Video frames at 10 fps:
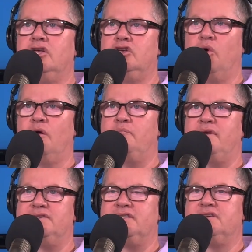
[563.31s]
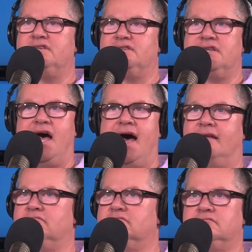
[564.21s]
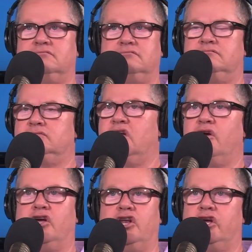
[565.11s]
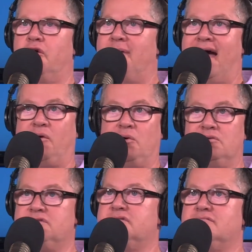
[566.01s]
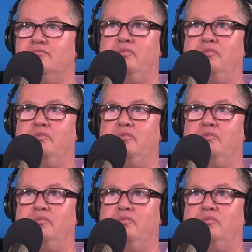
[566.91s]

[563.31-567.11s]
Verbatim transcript: your business is not going to go backwards.